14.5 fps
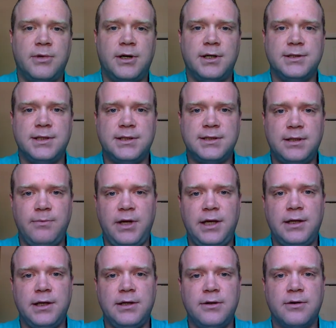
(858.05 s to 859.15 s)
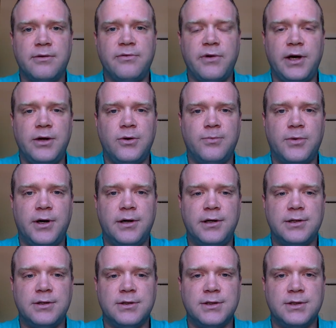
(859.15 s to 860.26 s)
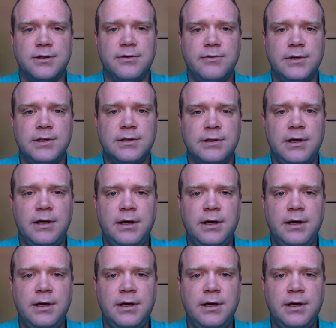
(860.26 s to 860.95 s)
process to make it your final product or service.